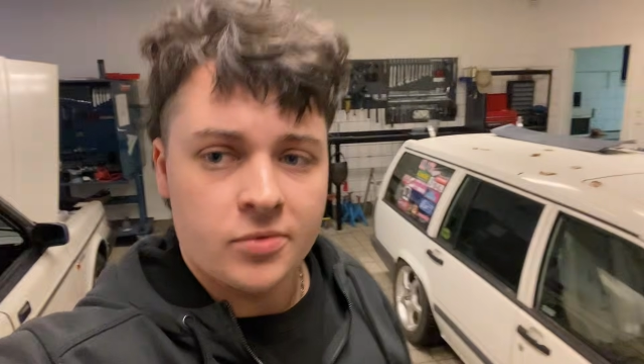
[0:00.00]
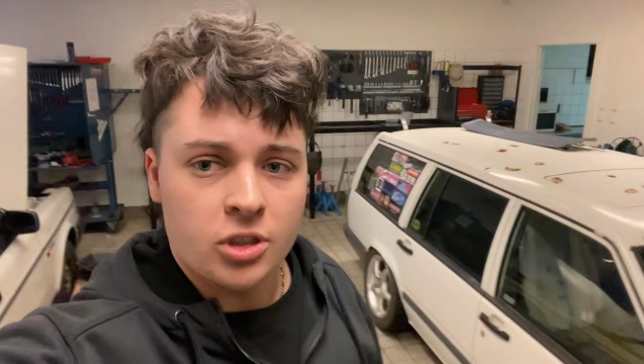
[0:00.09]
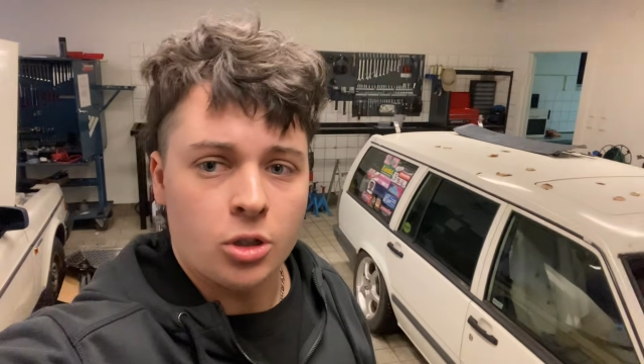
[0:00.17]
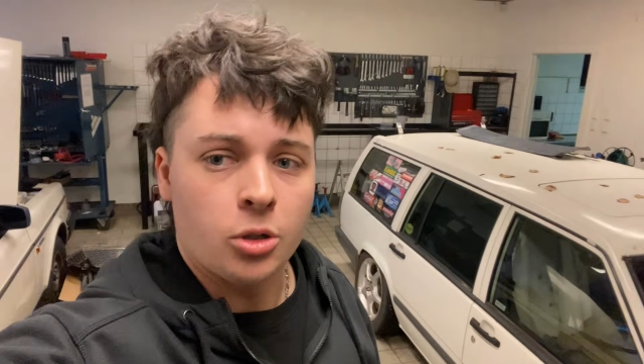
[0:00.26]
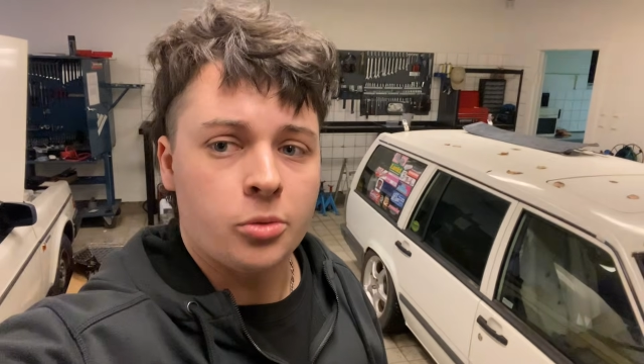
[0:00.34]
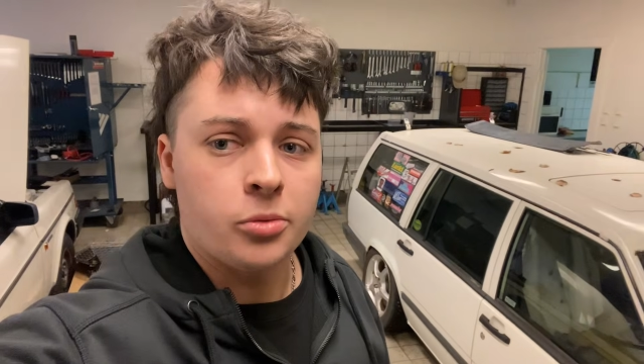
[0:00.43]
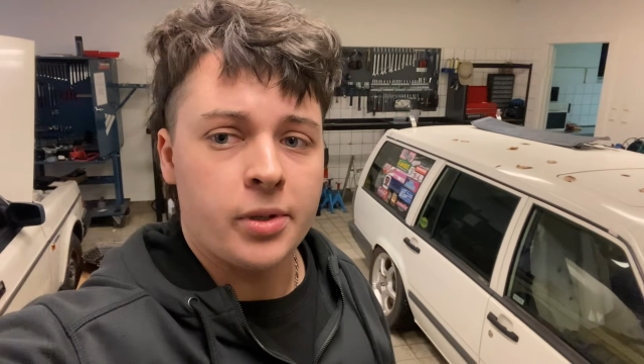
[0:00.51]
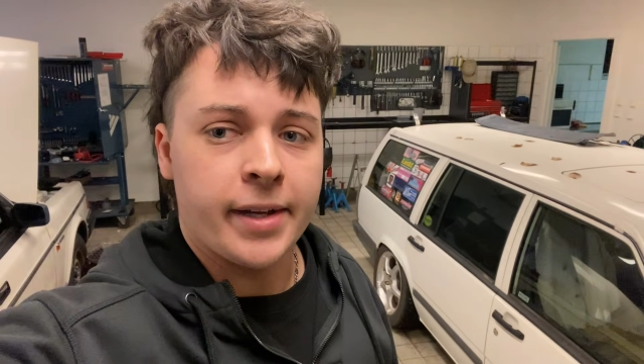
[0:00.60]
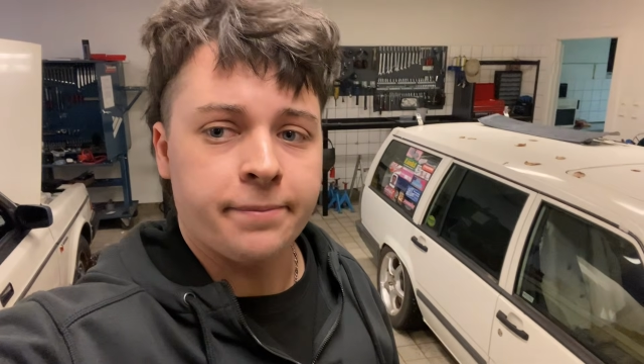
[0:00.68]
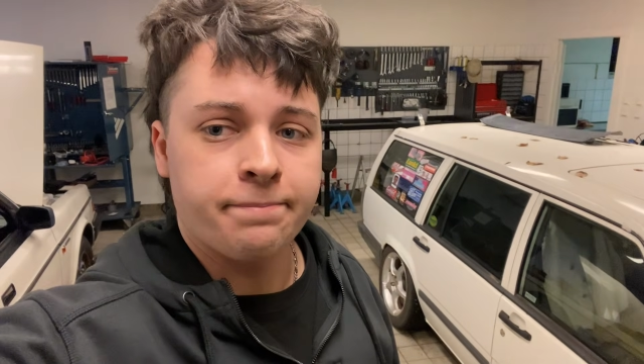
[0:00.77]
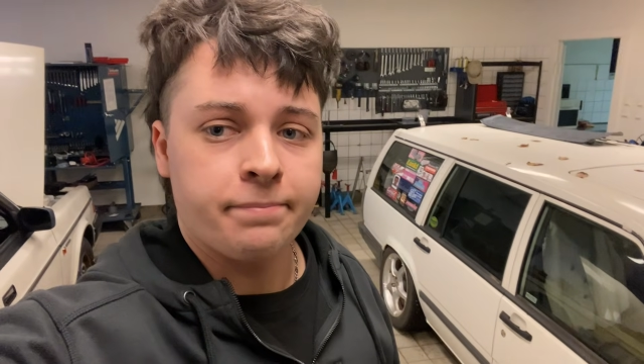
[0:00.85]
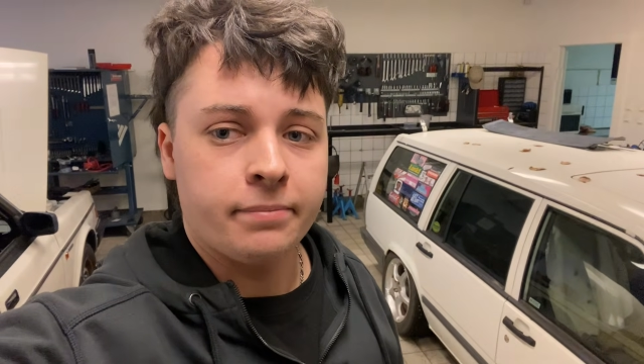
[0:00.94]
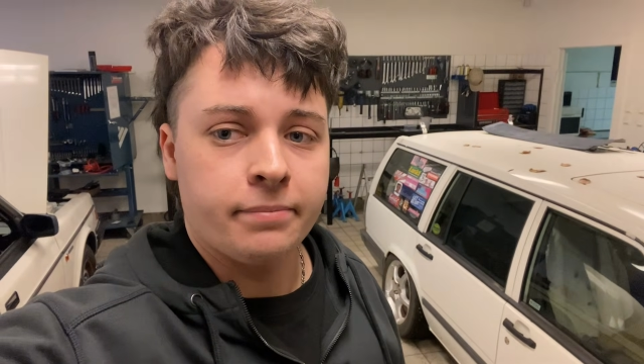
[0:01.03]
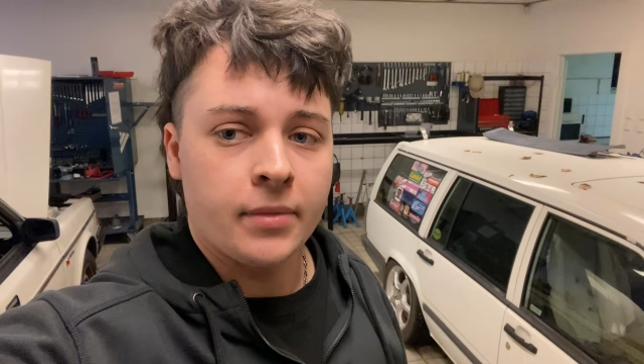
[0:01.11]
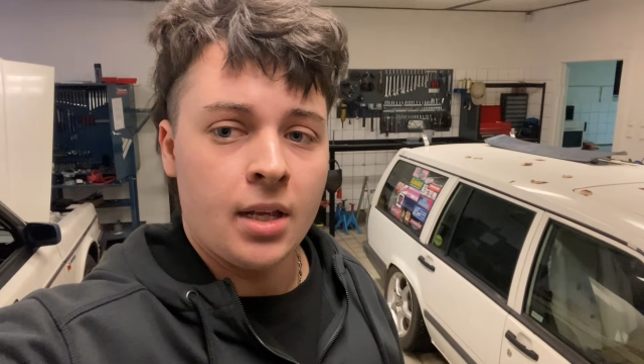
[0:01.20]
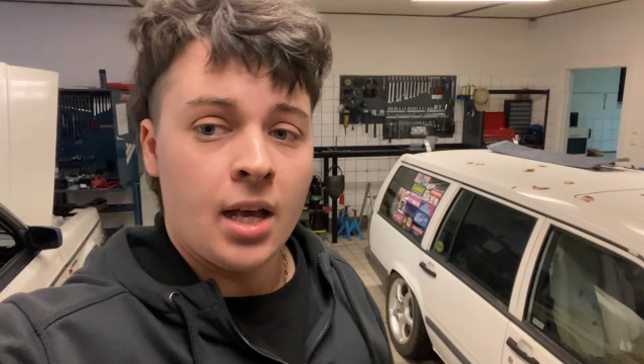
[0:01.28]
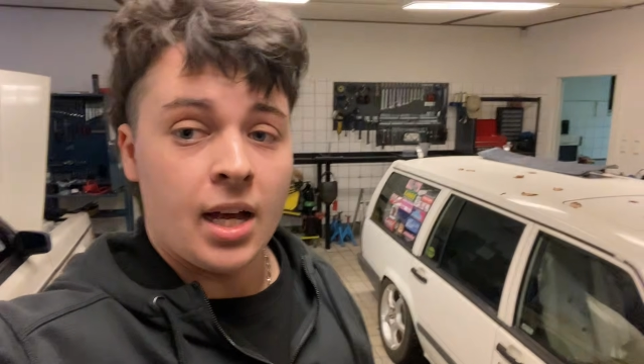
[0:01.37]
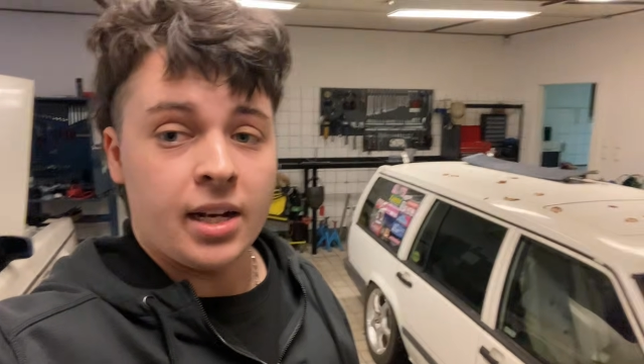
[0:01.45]
So yeah,
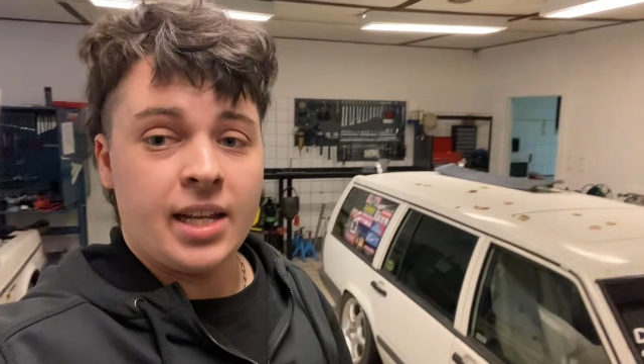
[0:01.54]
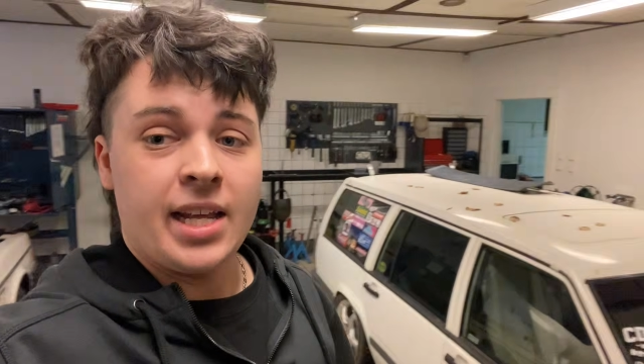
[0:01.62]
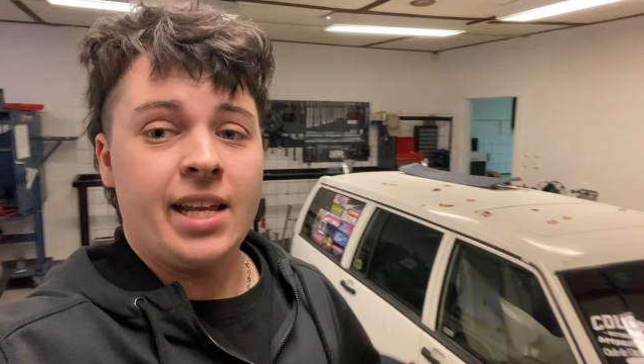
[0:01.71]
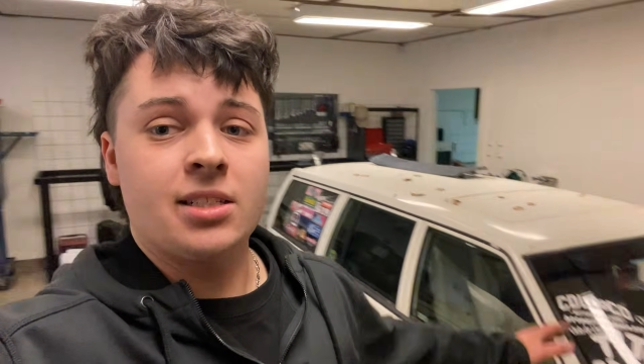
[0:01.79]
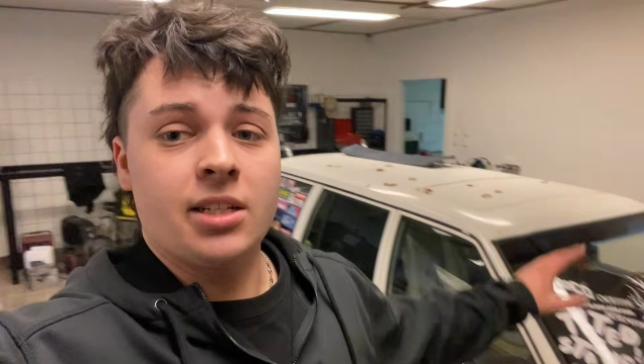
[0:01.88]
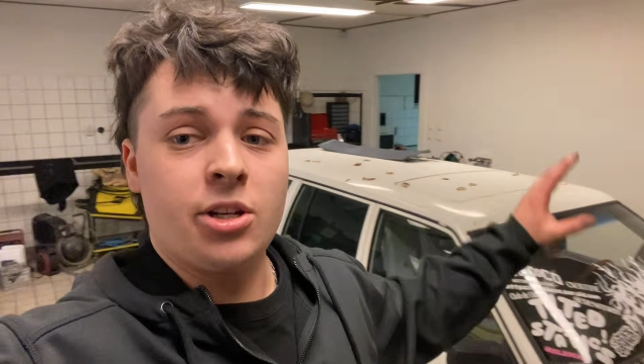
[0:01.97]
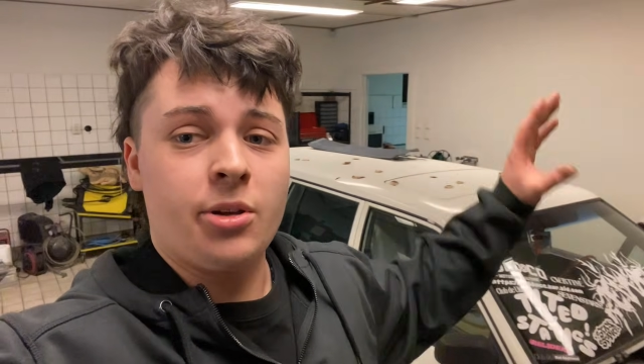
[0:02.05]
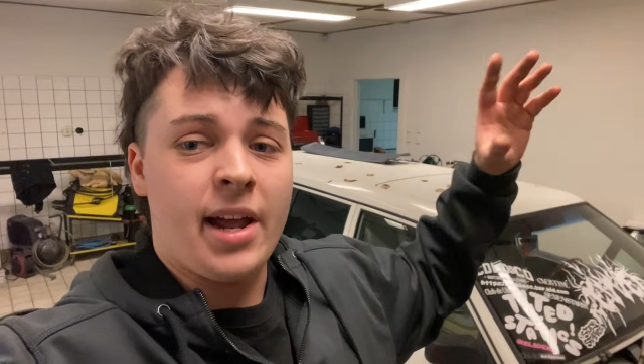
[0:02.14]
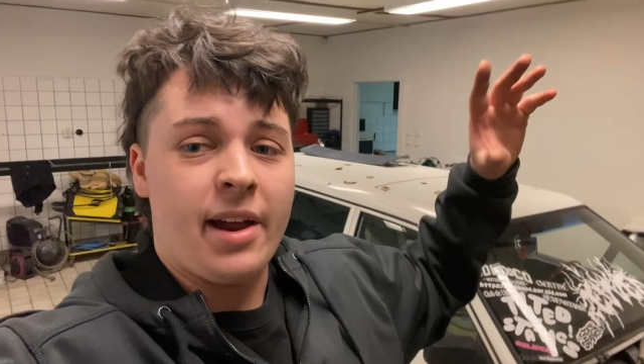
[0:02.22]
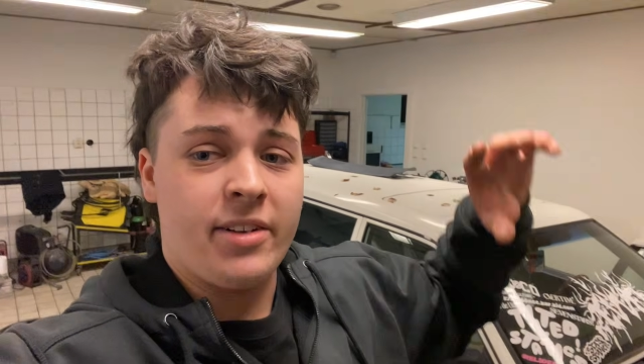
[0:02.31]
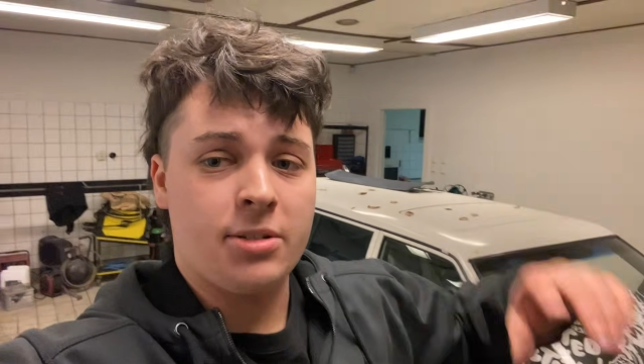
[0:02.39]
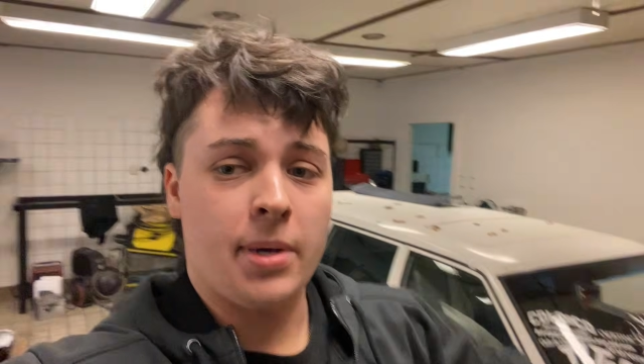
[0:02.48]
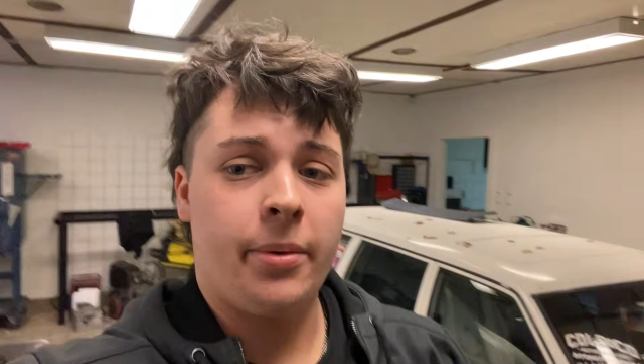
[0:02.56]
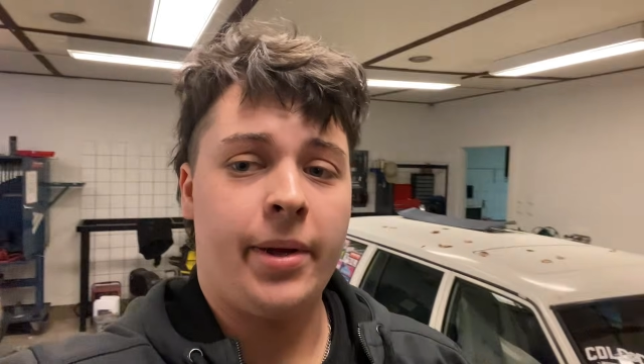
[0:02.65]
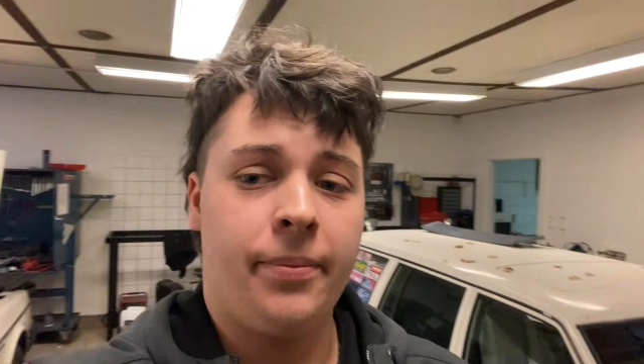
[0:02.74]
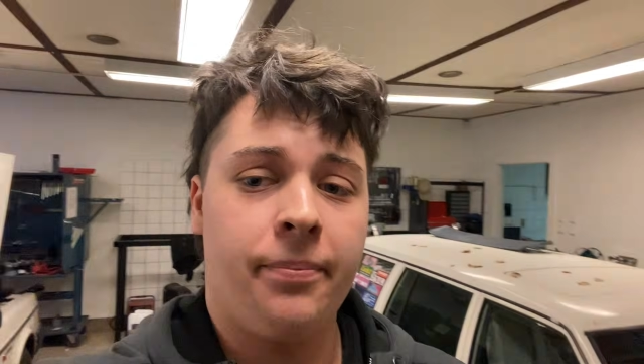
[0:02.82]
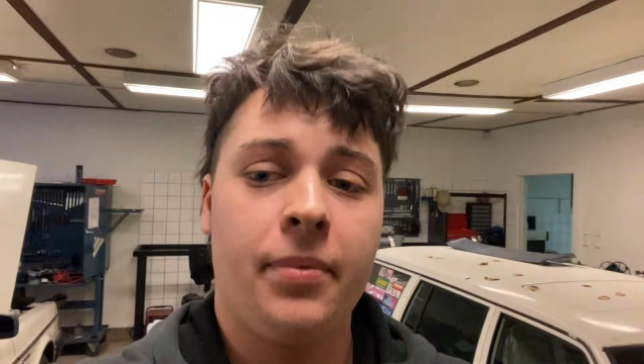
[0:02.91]
and here's the new garage, by the way.